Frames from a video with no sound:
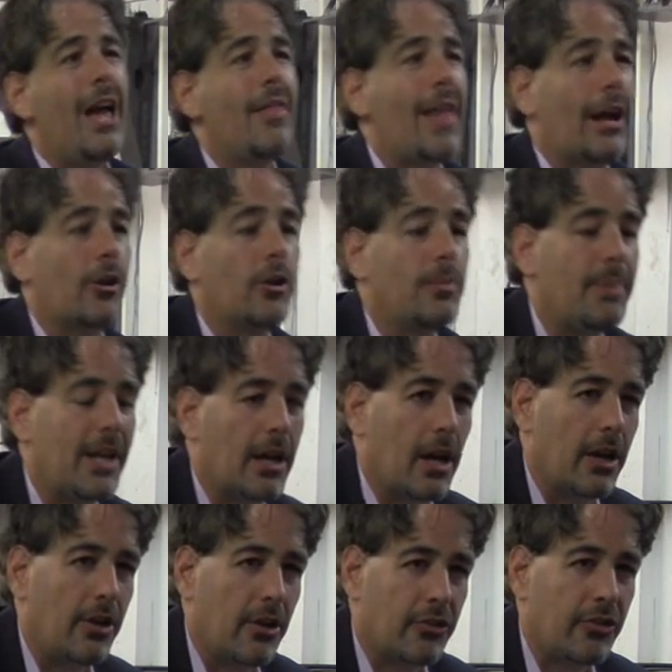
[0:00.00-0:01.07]
That could be
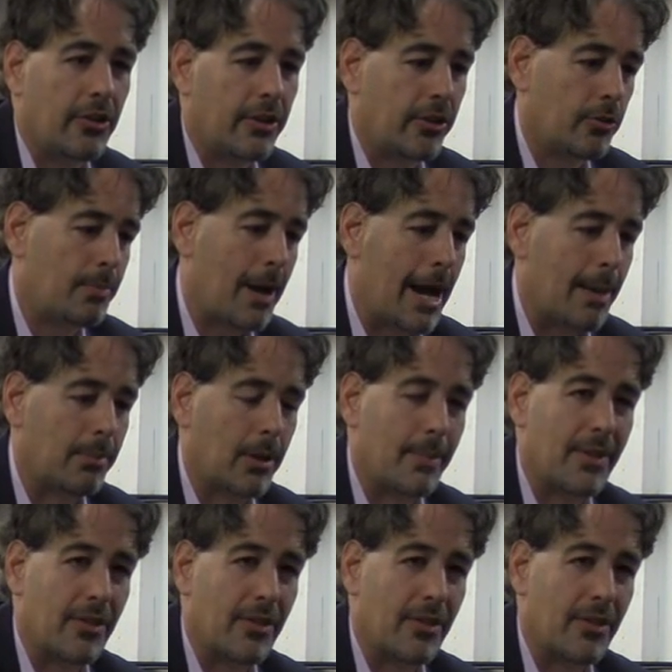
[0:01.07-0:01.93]
a serious problem.